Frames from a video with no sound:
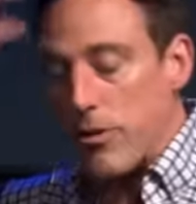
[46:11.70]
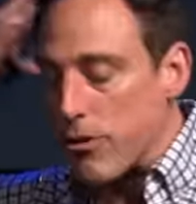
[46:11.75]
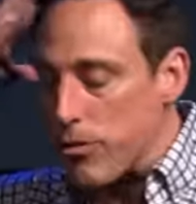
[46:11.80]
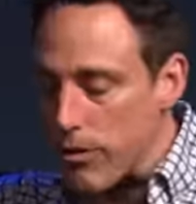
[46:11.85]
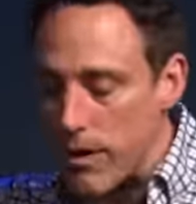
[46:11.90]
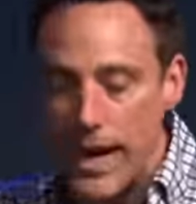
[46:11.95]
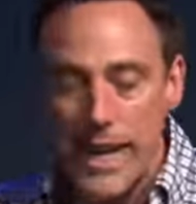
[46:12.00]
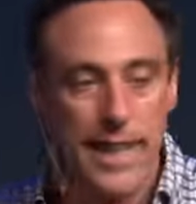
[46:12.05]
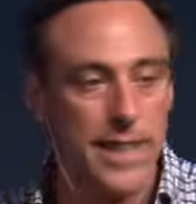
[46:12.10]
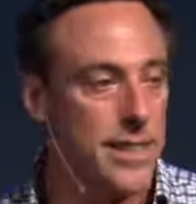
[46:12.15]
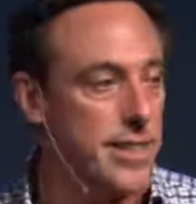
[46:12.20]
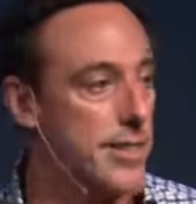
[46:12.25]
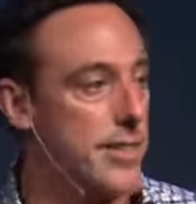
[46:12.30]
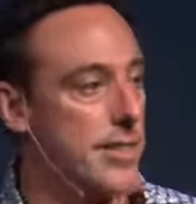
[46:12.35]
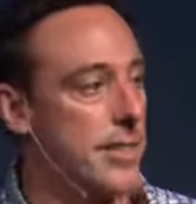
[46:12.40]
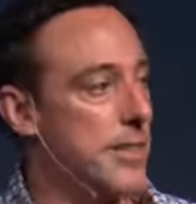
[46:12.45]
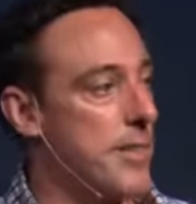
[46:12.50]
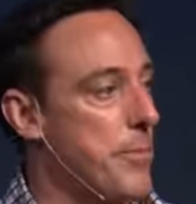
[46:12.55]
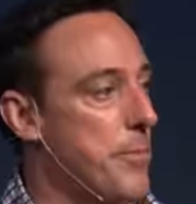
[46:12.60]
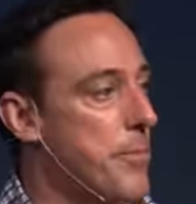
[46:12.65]

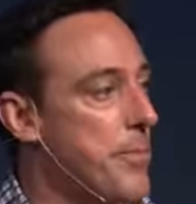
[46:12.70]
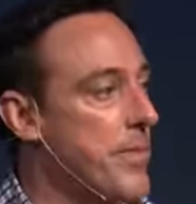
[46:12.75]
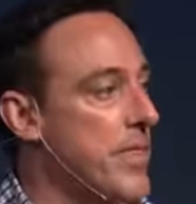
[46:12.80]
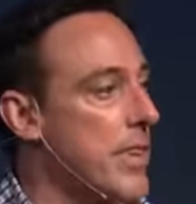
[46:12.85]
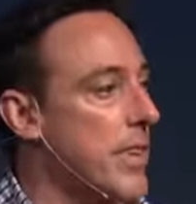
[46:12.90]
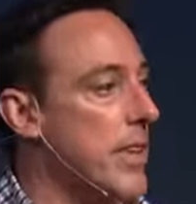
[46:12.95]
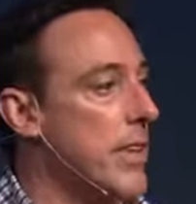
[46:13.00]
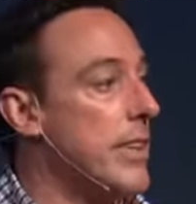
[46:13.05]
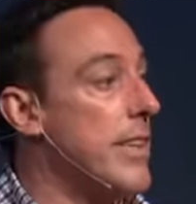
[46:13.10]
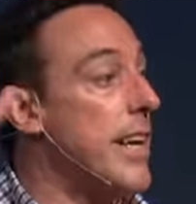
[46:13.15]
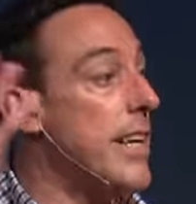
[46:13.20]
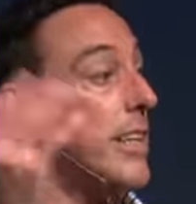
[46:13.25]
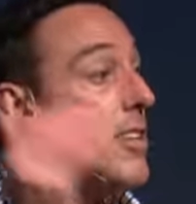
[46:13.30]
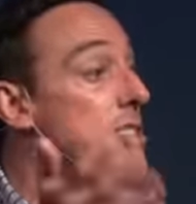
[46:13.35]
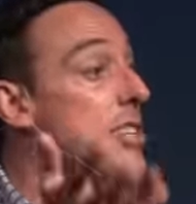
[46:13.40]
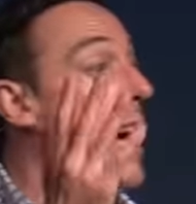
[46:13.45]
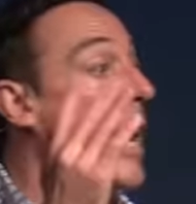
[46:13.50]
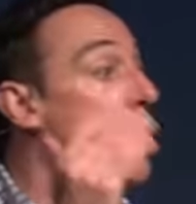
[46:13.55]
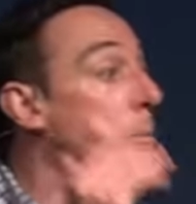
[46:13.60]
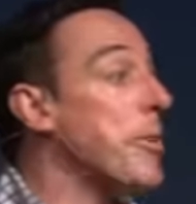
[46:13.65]
Christ. Then in
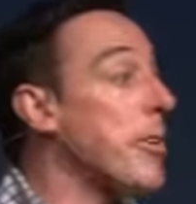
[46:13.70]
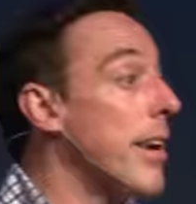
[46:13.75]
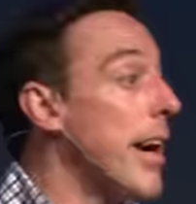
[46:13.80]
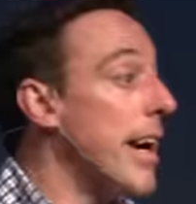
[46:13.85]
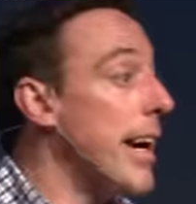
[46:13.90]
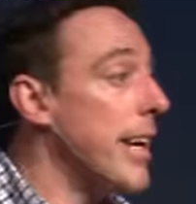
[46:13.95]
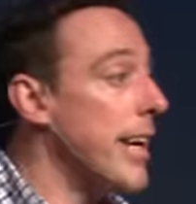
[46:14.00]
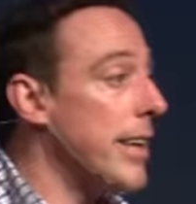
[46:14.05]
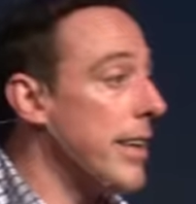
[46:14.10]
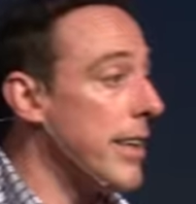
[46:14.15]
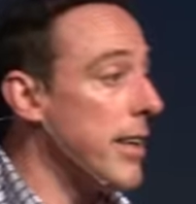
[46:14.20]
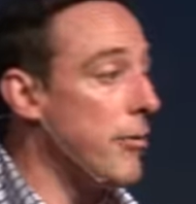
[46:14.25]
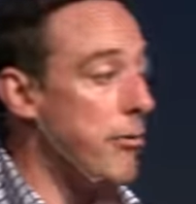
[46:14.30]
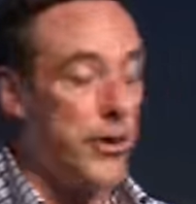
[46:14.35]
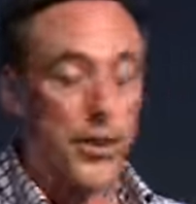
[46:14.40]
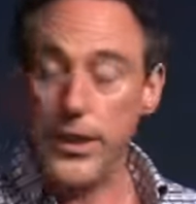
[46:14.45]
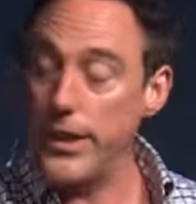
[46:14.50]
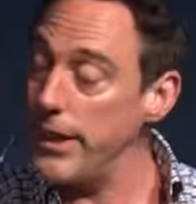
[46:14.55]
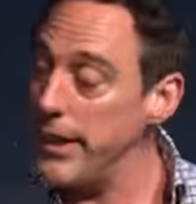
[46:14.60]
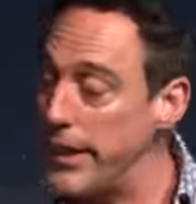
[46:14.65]
chapter eight, if
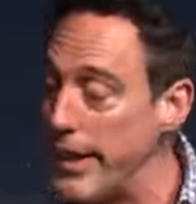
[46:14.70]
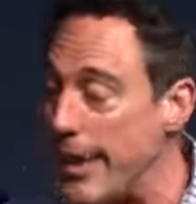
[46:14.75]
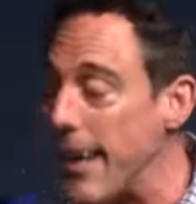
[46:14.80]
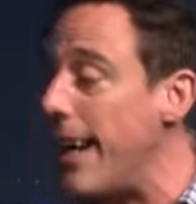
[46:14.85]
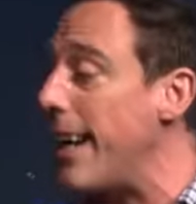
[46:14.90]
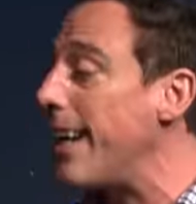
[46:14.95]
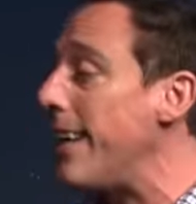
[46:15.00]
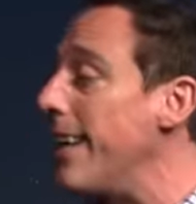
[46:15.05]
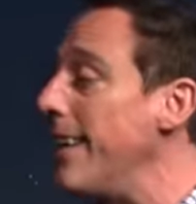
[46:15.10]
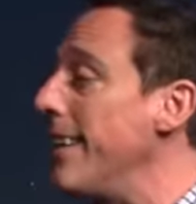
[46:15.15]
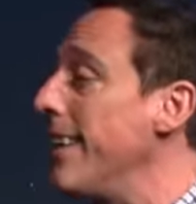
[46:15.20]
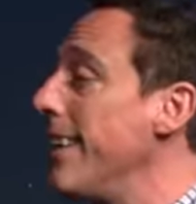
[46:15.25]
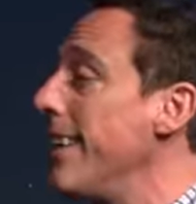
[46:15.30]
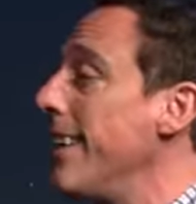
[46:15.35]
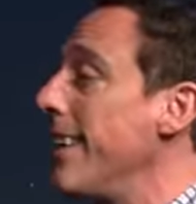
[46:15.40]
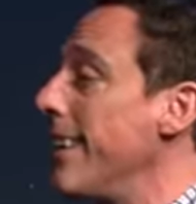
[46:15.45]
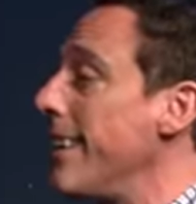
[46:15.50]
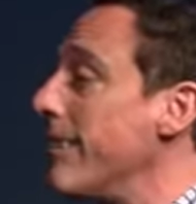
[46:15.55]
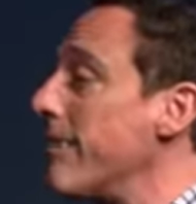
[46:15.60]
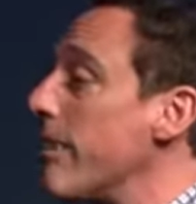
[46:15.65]
you didn't get it,
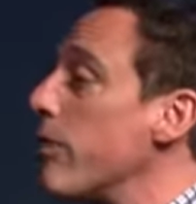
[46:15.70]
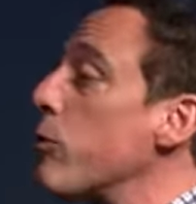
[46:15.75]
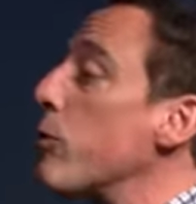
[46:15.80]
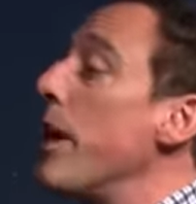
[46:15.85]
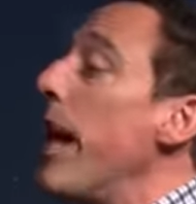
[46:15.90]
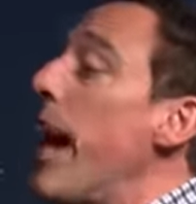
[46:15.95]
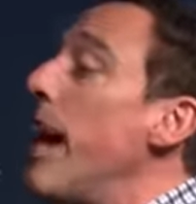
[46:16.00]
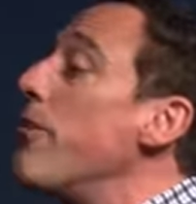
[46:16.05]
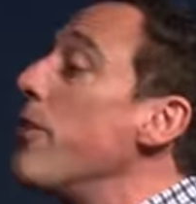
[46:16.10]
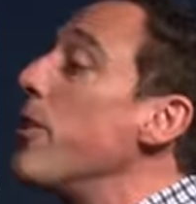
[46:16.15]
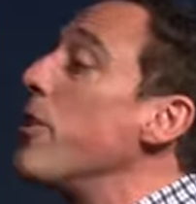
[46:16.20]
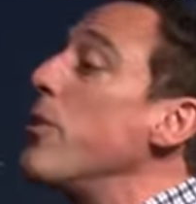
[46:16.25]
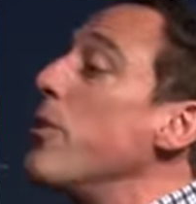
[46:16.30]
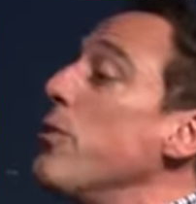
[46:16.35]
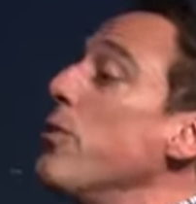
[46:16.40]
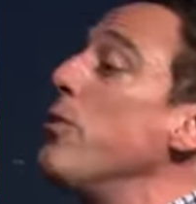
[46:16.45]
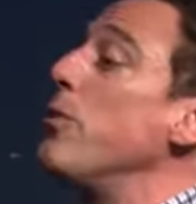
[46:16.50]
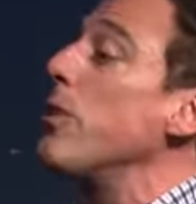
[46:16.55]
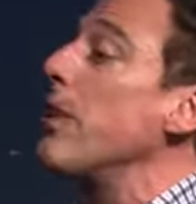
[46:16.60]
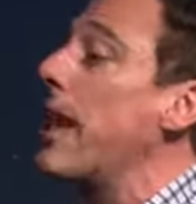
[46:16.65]
he says we have a
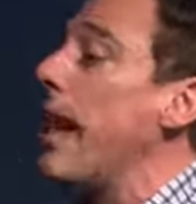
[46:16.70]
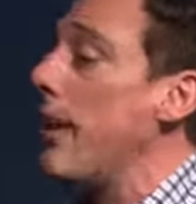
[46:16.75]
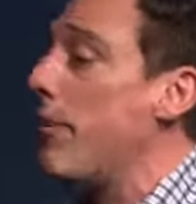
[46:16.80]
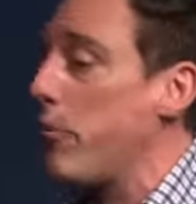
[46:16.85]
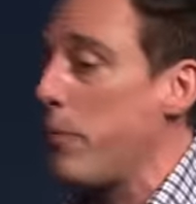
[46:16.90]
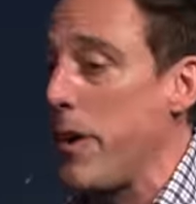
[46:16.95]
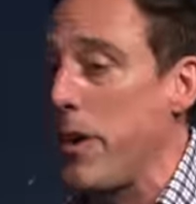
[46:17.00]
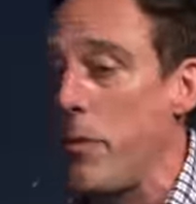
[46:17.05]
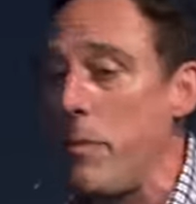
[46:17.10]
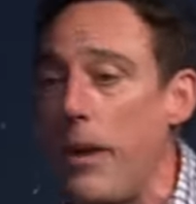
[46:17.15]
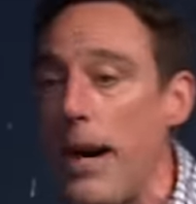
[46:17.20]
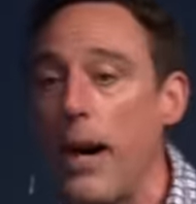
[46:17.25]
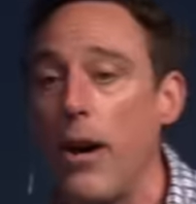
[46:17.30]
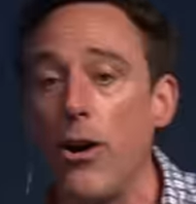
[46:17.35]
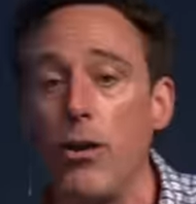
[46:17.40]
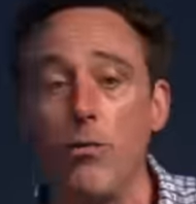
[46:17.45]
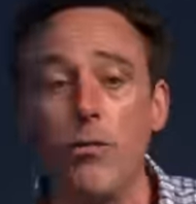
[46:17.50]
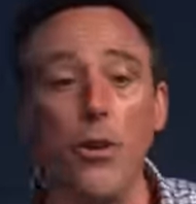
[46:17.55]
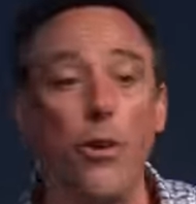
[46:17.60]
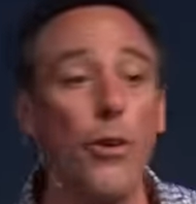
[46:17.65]
new life by the
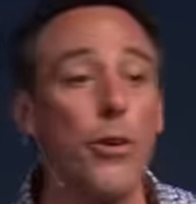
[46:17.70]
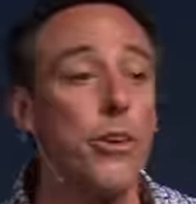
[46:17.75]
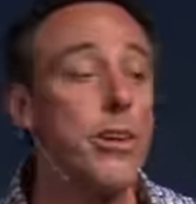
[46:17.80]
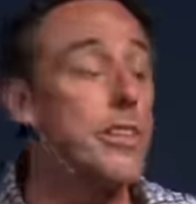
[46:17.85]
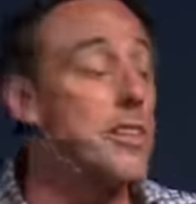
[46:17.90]
power of the Holy